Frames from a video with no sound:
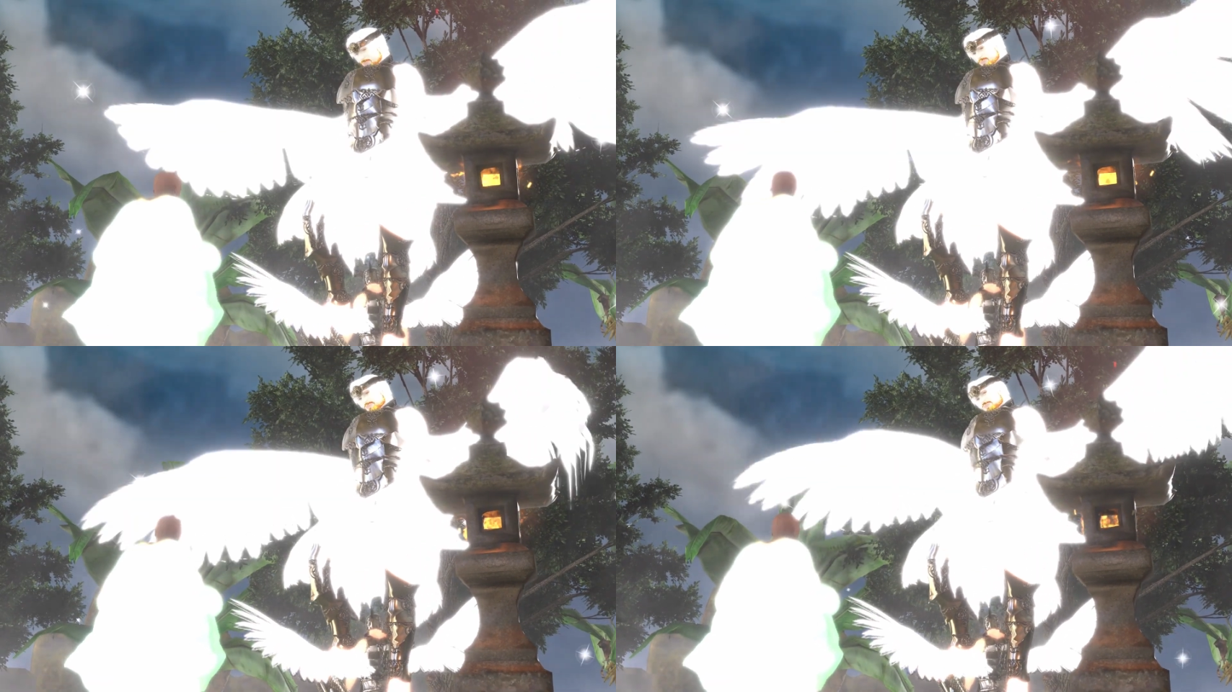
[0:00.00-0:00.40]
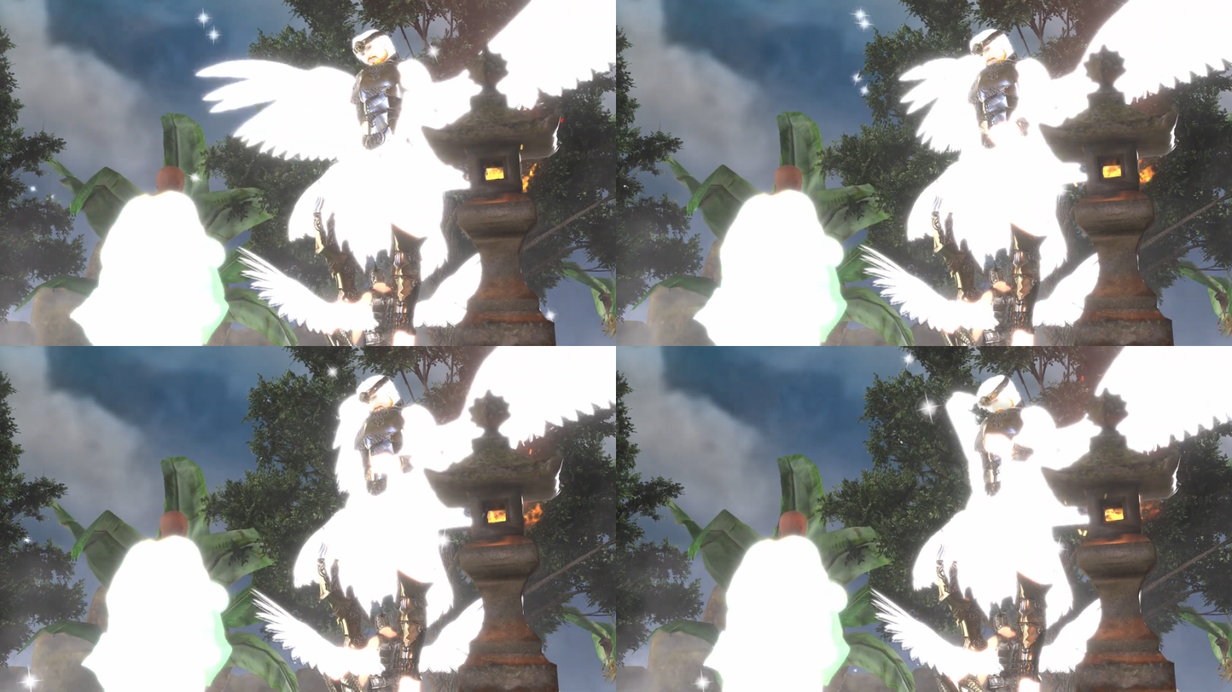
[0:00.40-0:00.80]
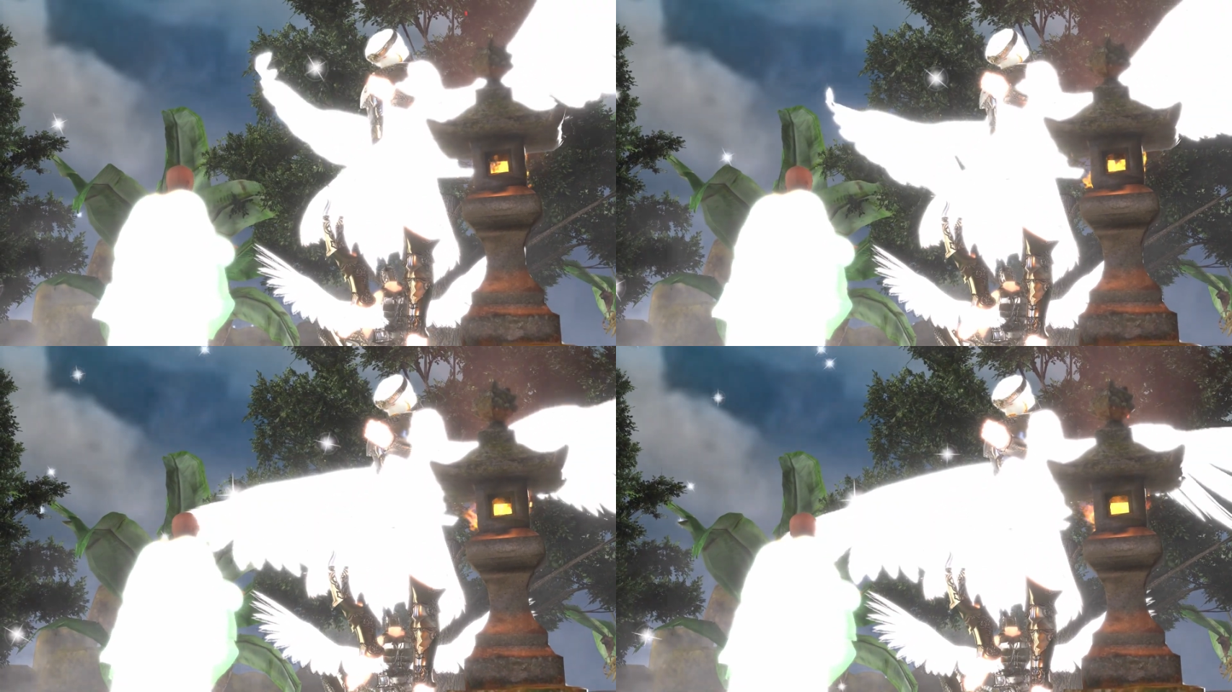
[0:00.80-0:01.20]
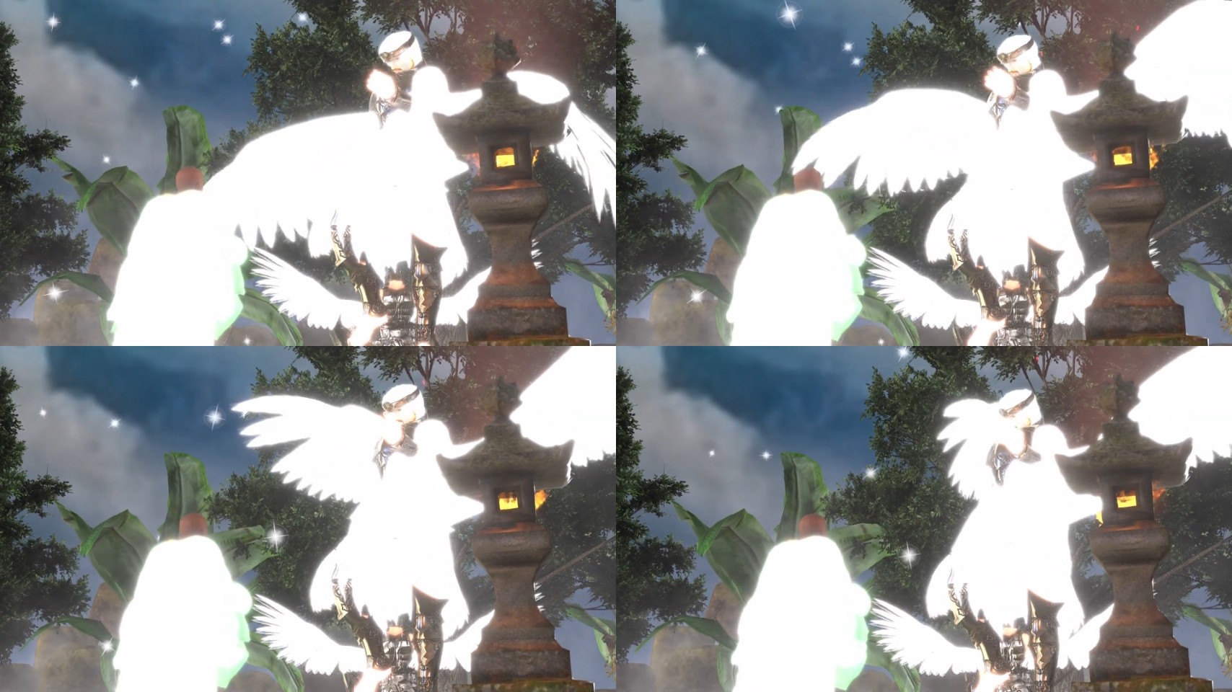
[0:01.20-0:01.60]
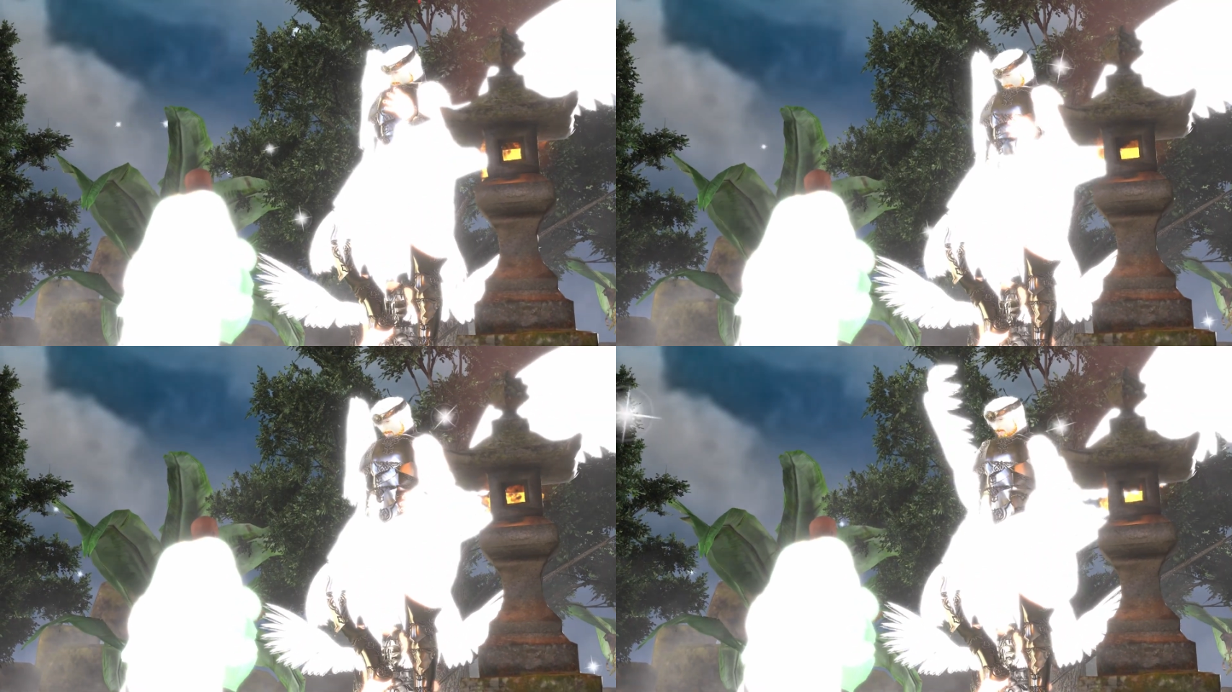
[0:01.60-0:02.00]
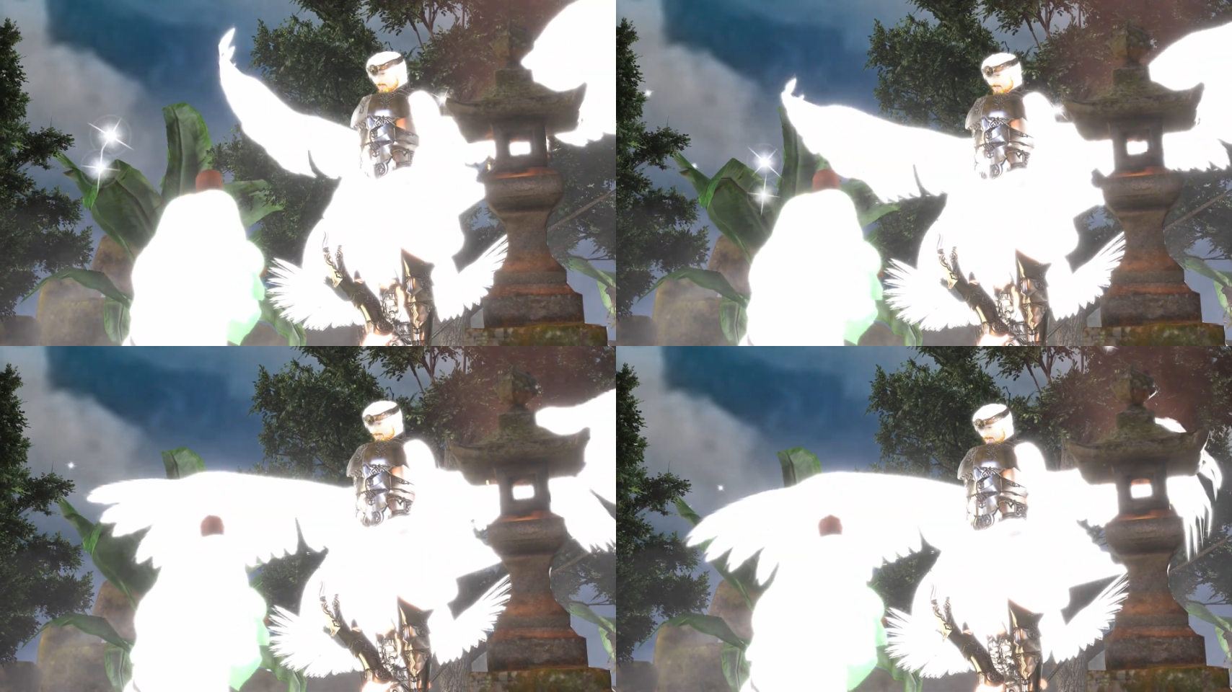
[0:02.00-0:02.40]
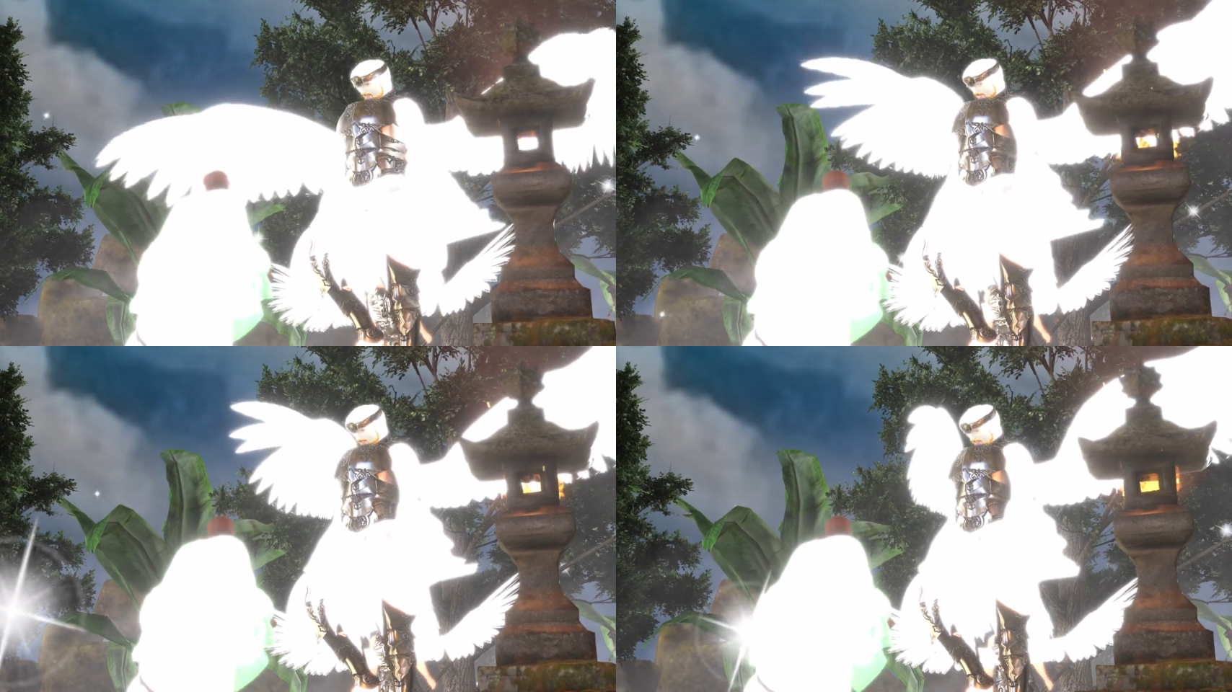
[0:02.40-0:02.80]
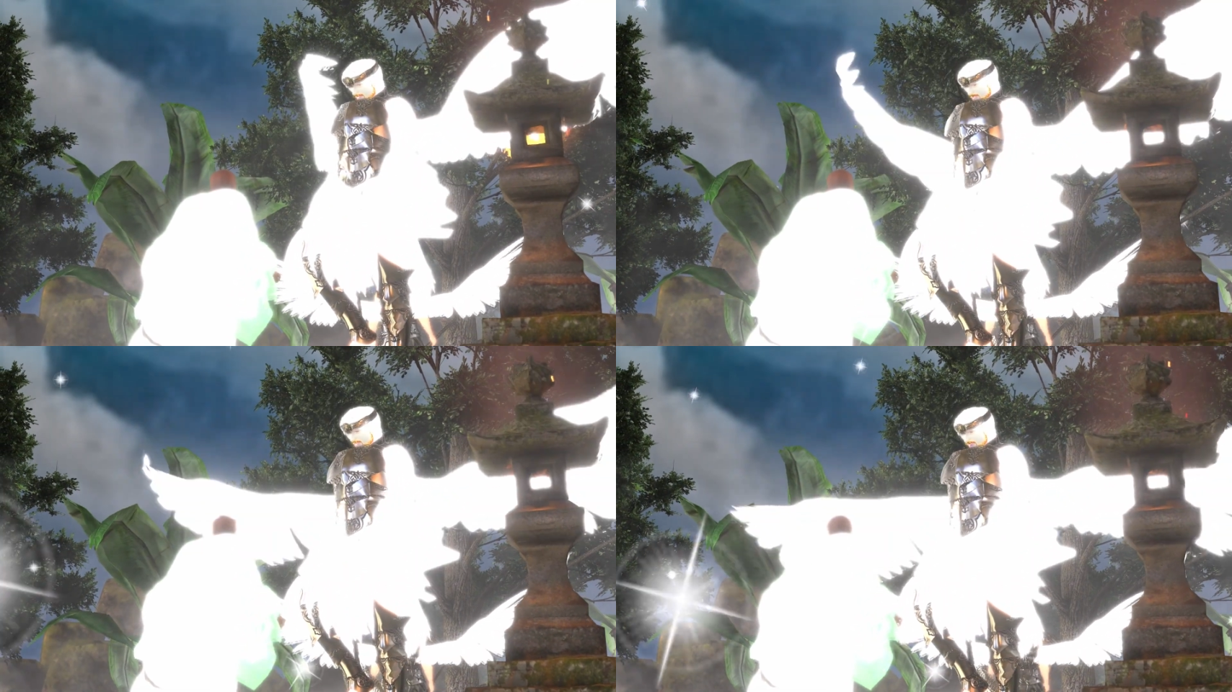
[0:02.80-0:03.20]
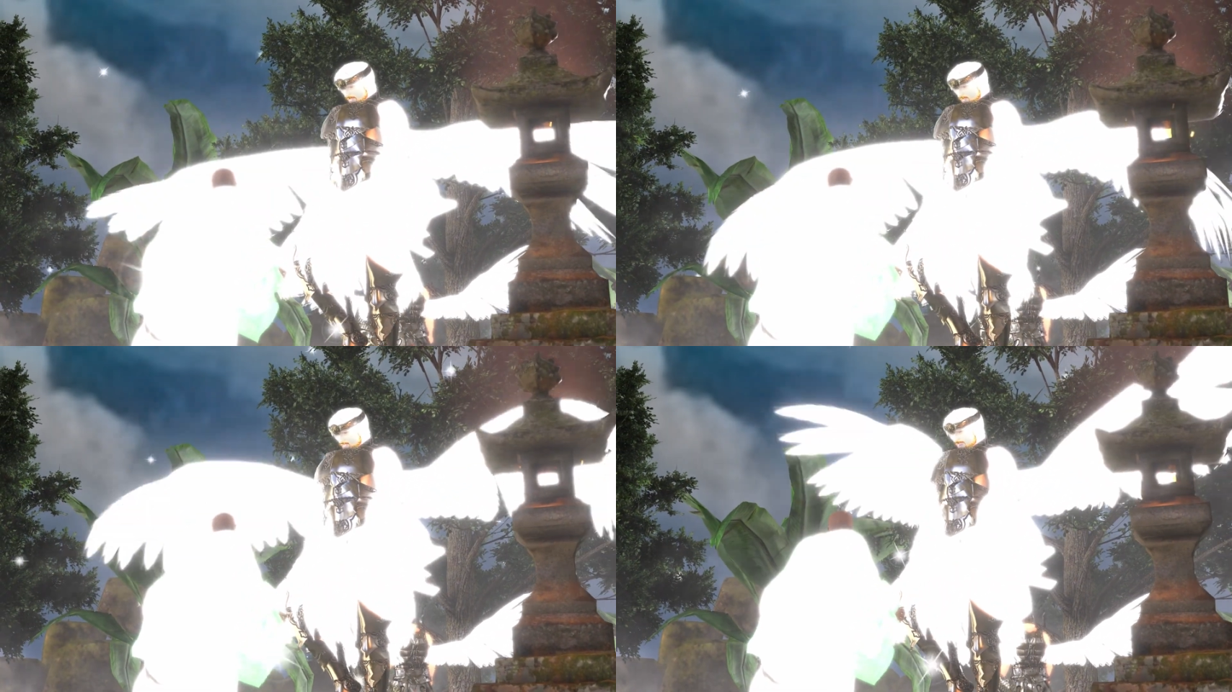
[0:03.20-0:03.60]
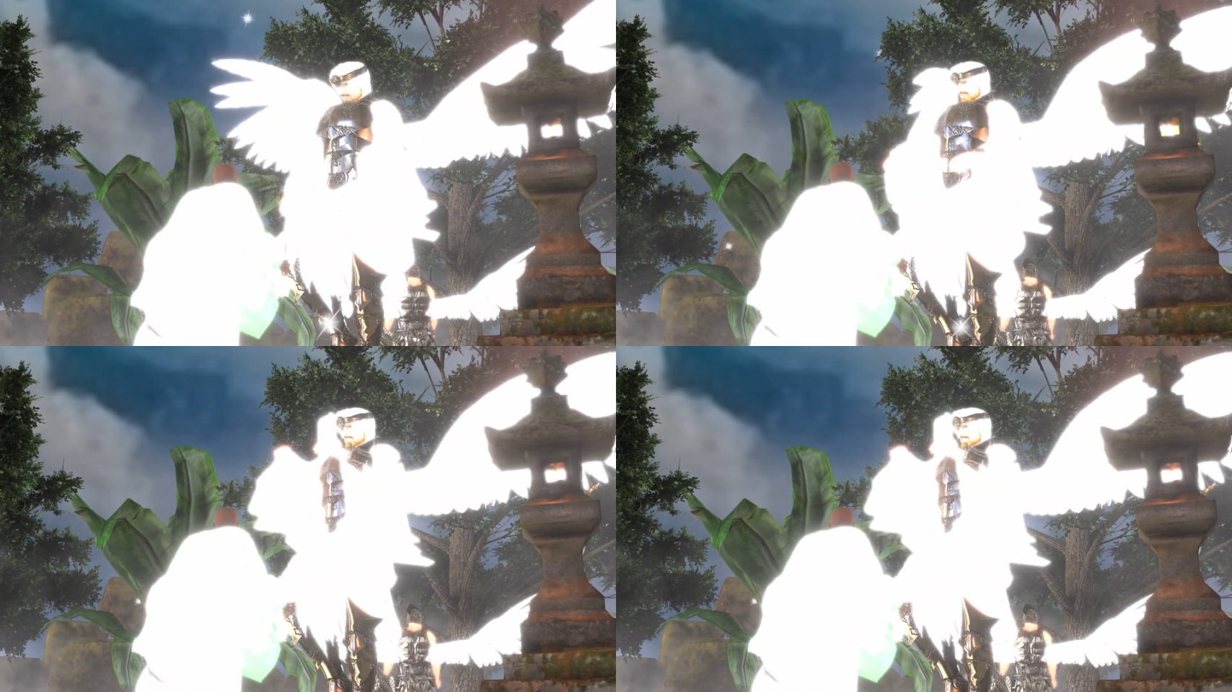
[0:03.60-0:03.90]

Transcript: No face is visible, so there are no lips to read.